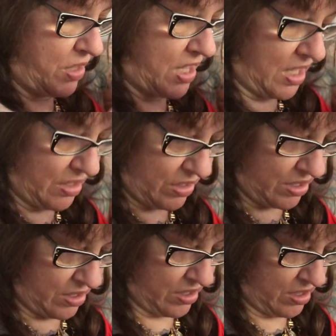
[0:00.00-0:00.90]
the
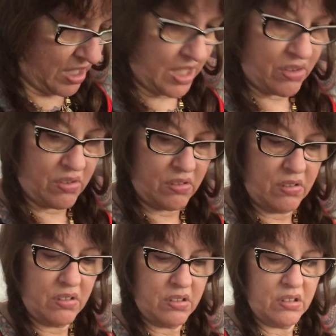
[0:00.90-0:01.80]
ankle.
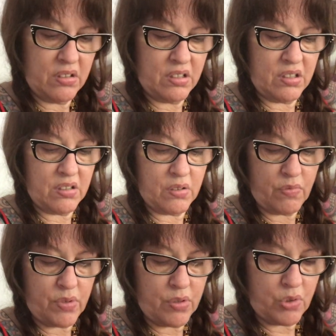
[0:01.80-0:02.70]
Ah,
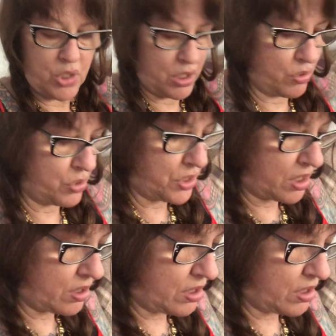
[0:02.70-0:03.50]
don't fuck with Jake Cruzy.